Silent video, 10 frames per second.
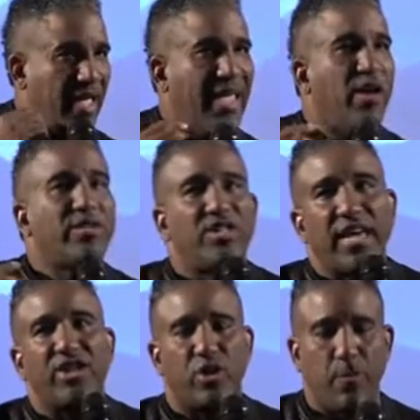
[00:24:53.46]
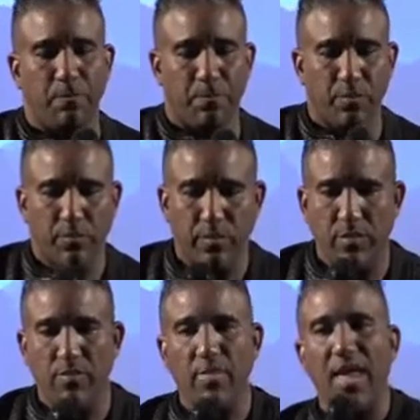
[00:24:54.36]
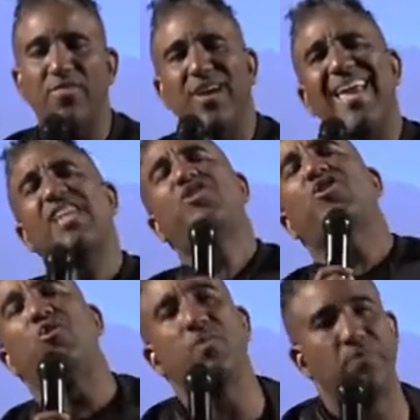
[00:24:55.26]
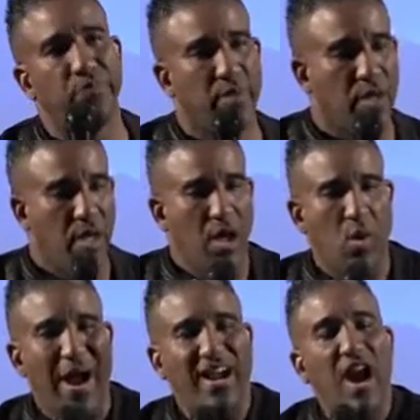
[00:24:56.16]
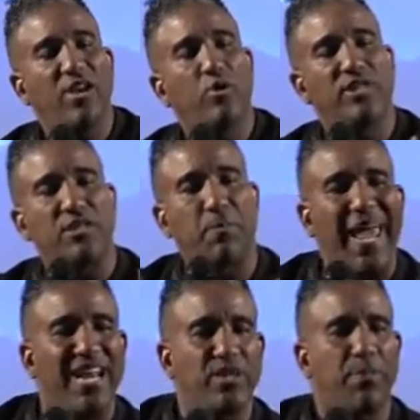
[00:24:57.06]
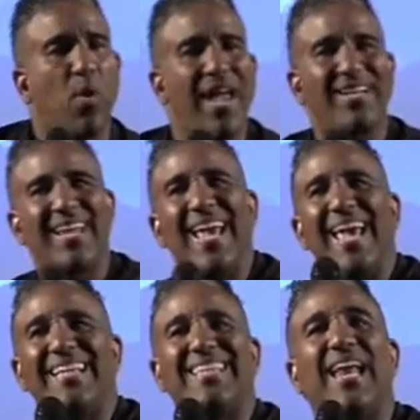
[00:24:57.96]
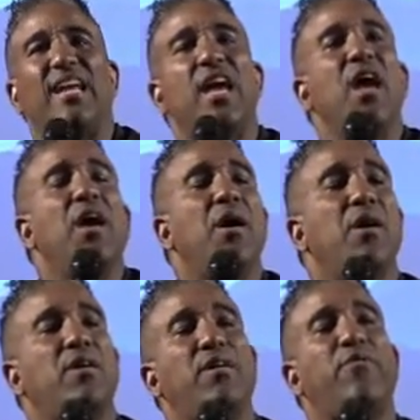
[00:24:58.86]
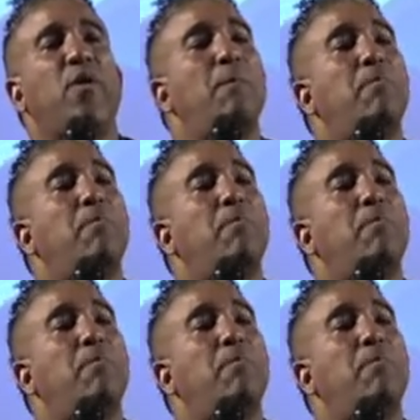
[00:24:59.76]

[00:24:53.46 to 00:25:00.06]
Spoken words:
here is the issue. The issue, why God uses pain to point is that for